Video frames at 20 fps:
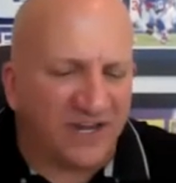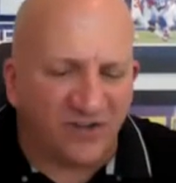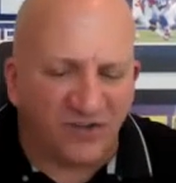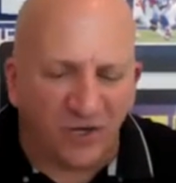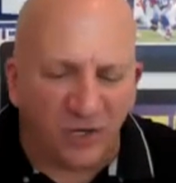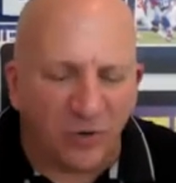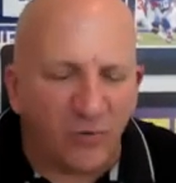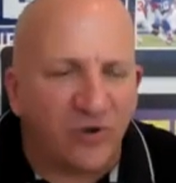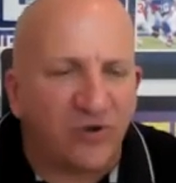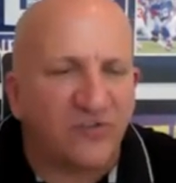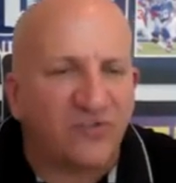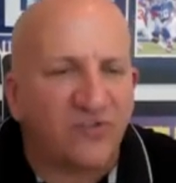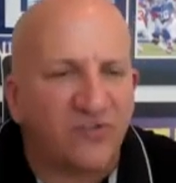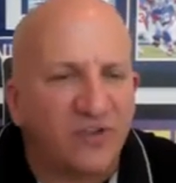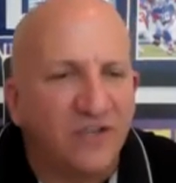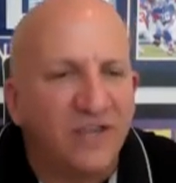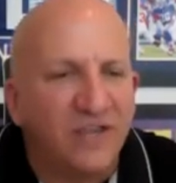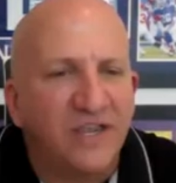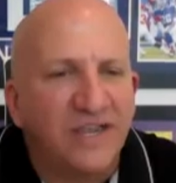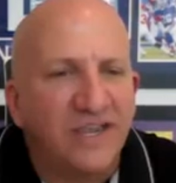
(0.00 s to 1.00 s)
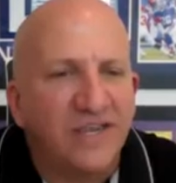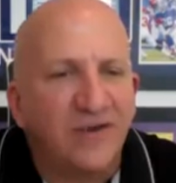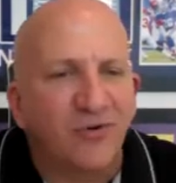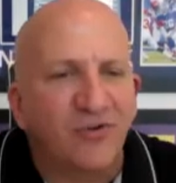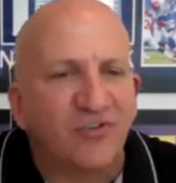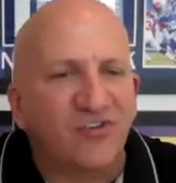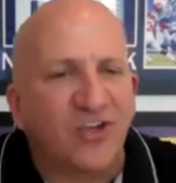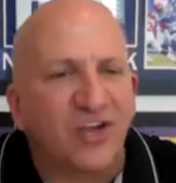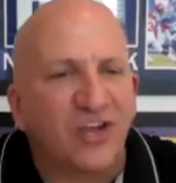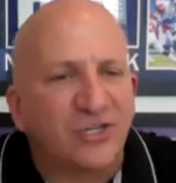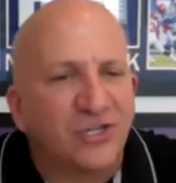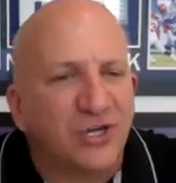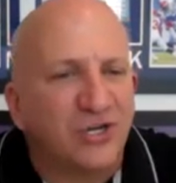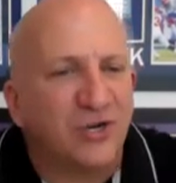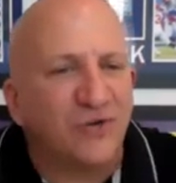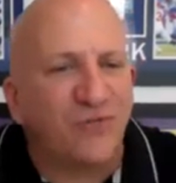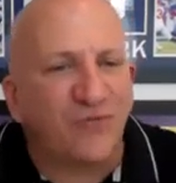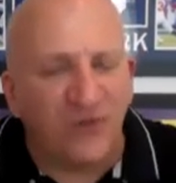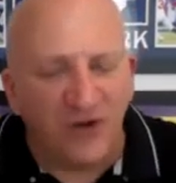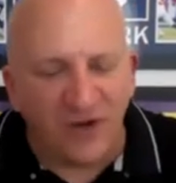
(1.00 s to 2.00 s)
So it was such a
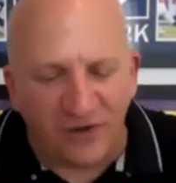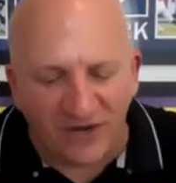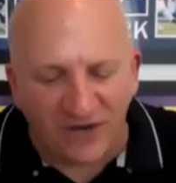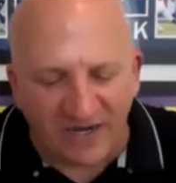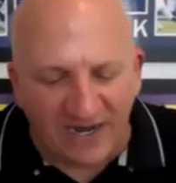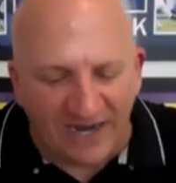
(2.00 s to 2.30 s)
good feeling.